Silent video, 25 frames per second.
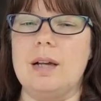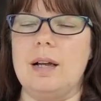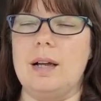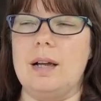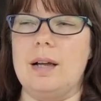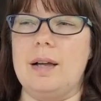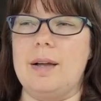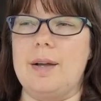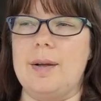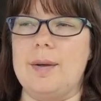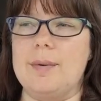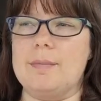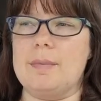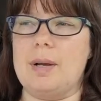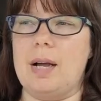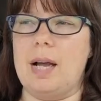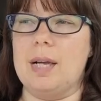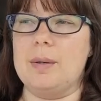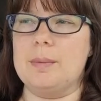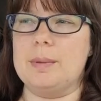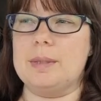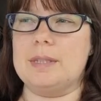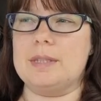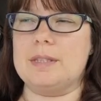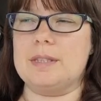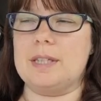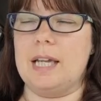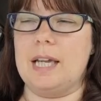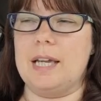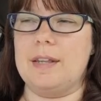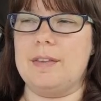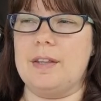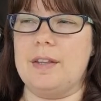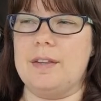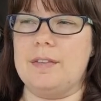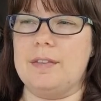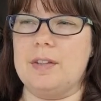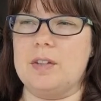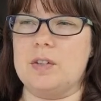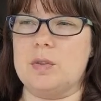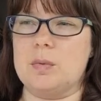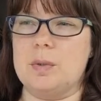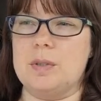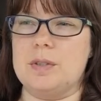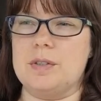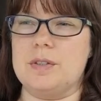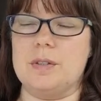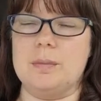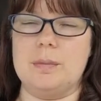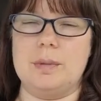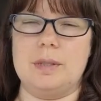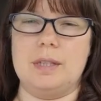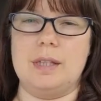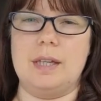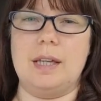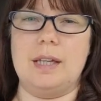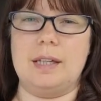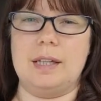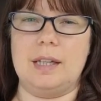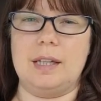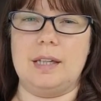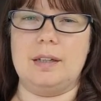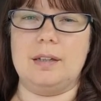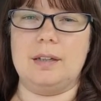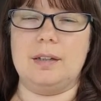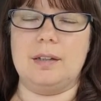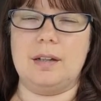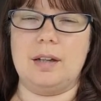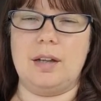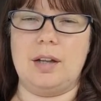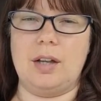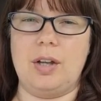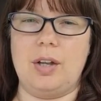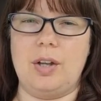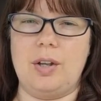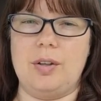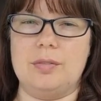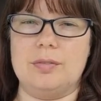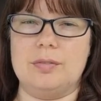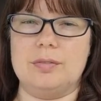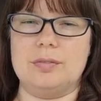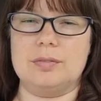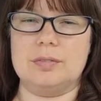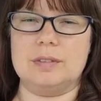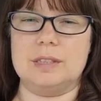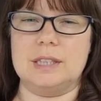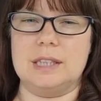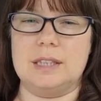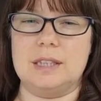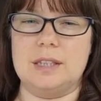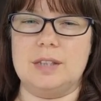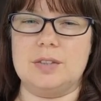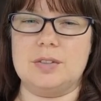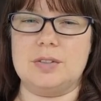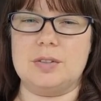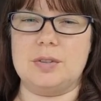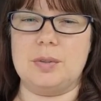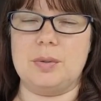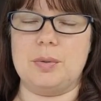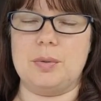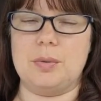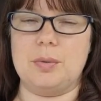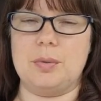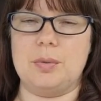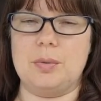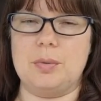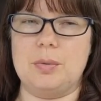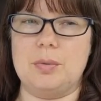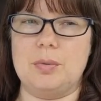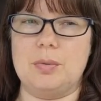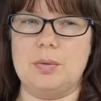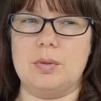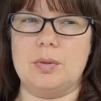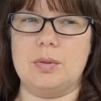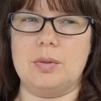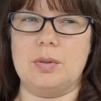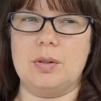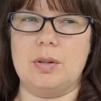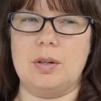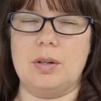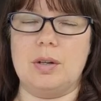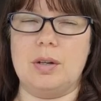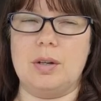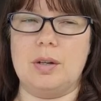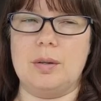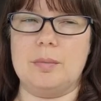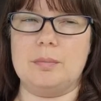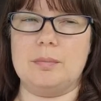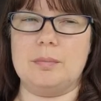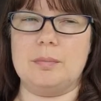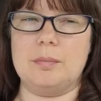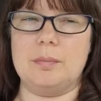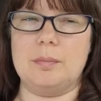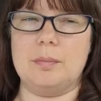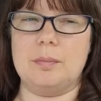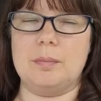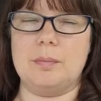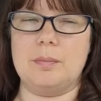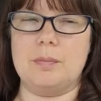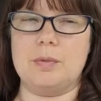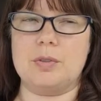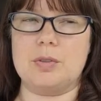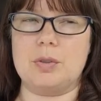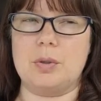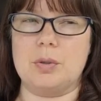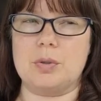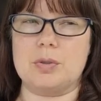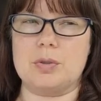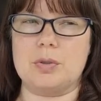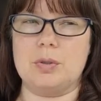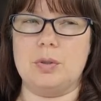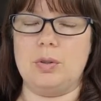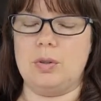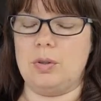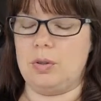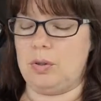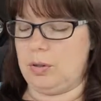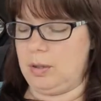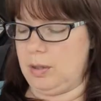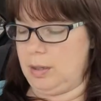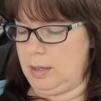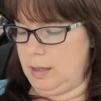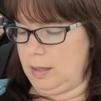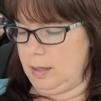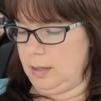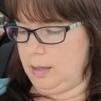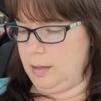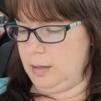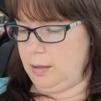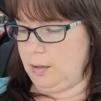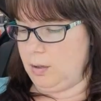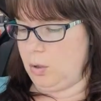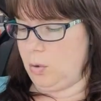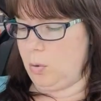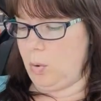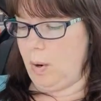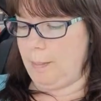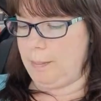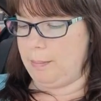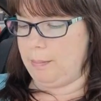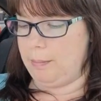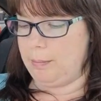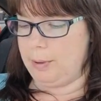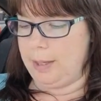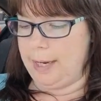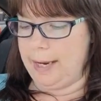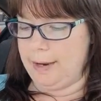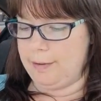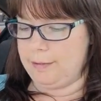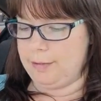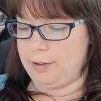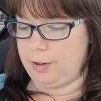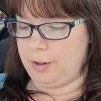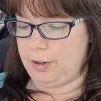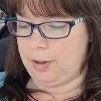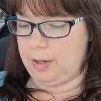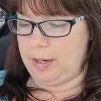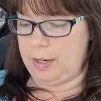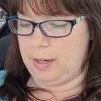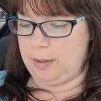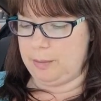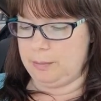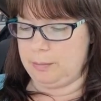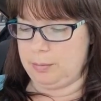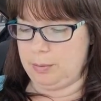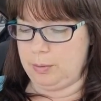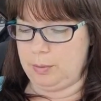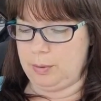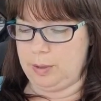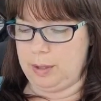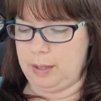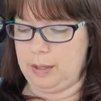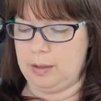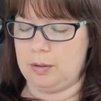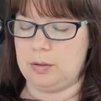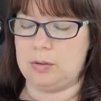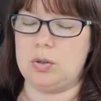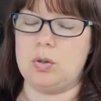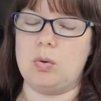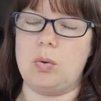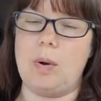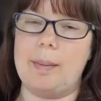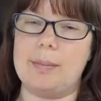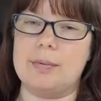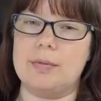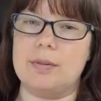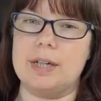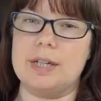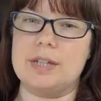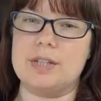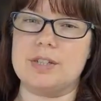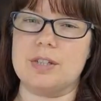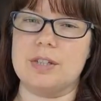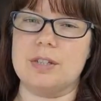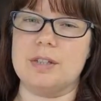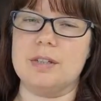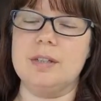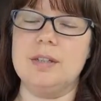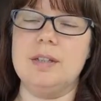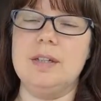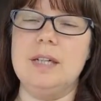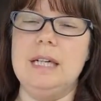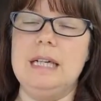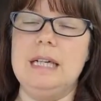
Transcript: I would say that this was the beginning of leading to social behavior and cooperation.